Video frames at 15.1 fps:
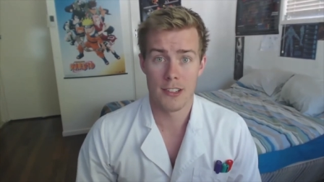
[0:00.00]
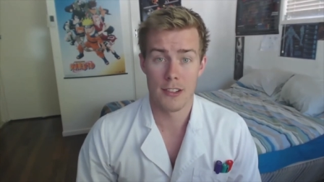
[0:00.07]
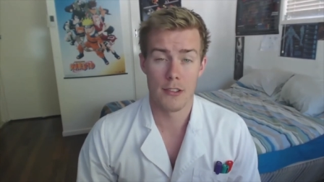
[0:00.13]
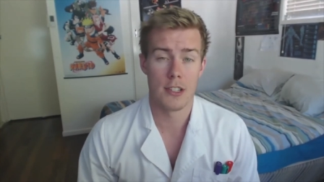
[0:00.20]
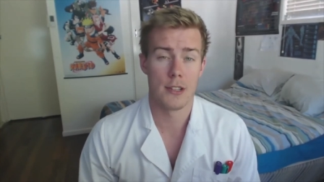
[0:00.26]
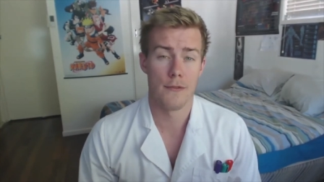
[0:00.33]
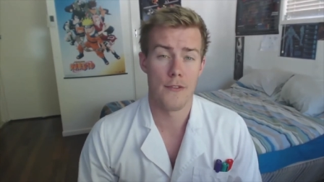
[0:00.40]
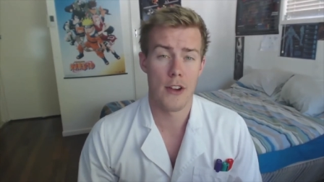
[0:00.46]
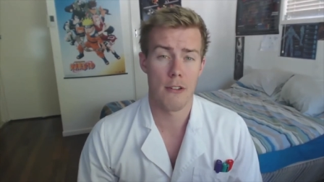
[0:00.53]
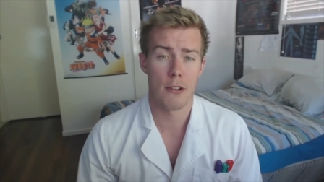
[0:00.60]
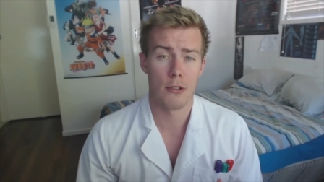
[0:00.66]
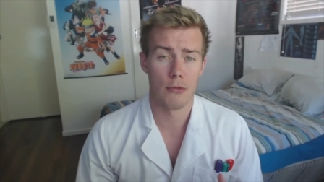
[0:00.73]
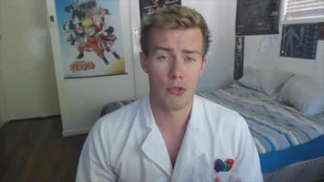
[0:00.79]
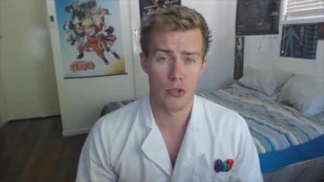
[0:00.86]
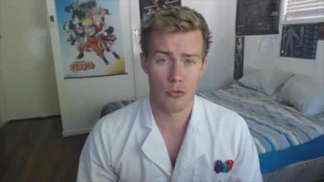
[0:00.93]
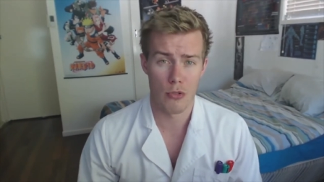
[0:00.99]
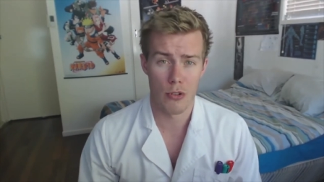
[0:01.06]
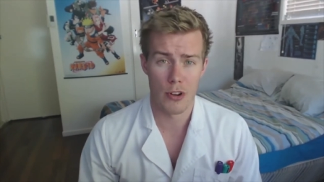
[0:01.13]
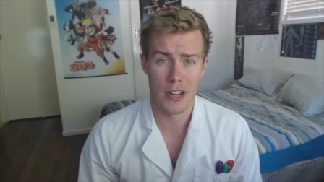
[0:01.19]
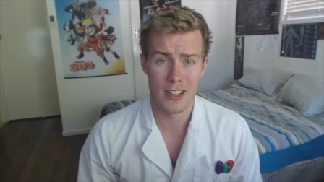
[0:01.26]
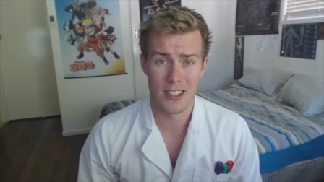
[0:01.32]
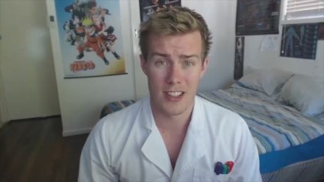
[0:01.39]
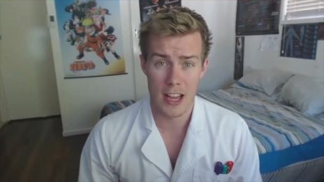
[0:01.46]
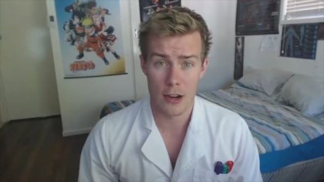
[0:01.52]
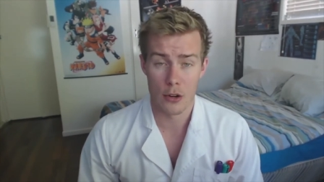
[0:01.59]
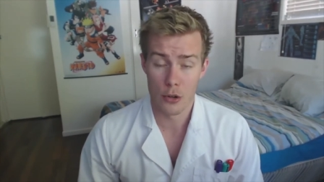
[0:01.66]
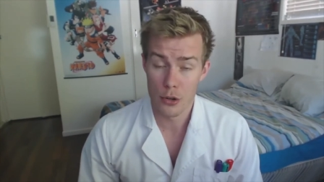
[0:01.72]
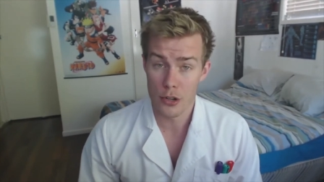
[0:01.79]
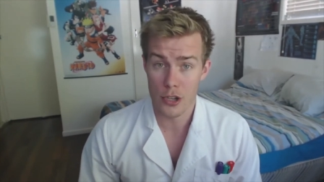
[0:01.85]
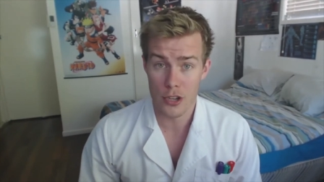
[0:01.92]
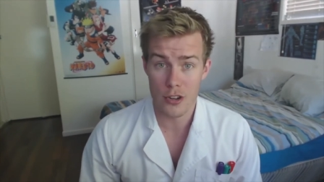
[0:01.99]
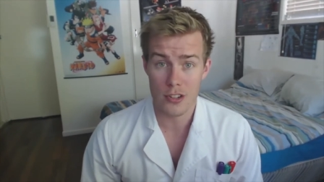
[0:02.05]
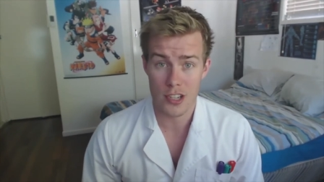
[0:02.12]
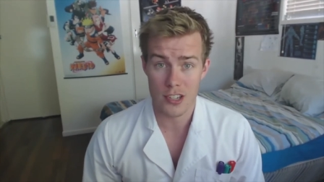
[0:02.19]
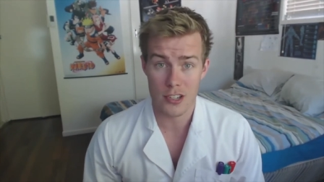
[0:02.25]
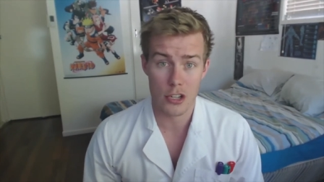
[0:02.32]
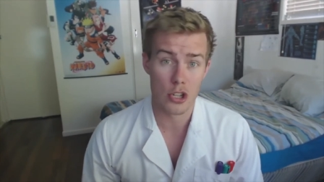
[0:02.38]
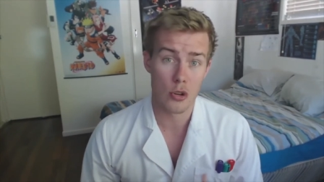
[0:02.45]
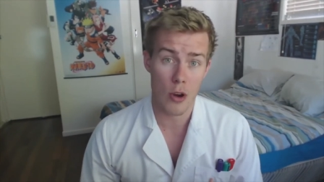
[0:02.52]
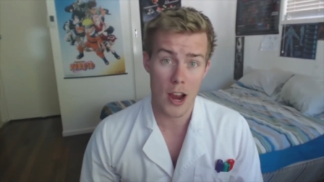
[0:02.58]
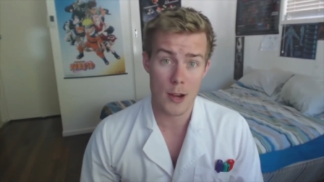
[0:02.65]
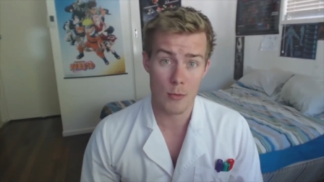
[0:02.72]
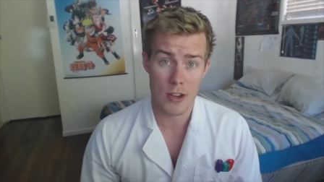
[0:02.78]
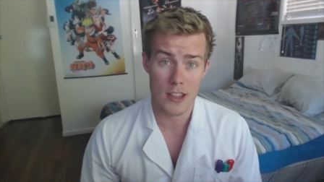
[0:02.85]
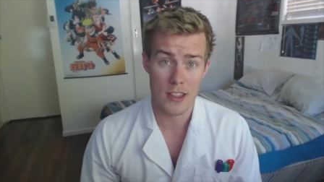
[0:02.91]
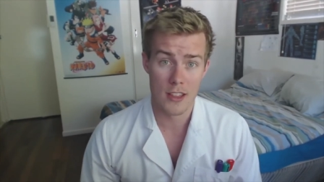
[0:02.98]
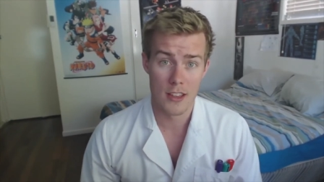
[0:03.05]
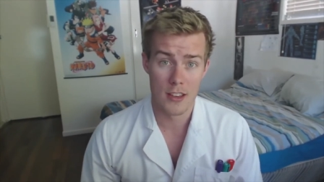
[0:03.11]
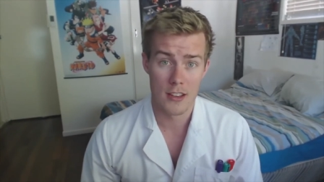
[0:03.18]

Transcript: to the spherical droids that Luke uses to train with.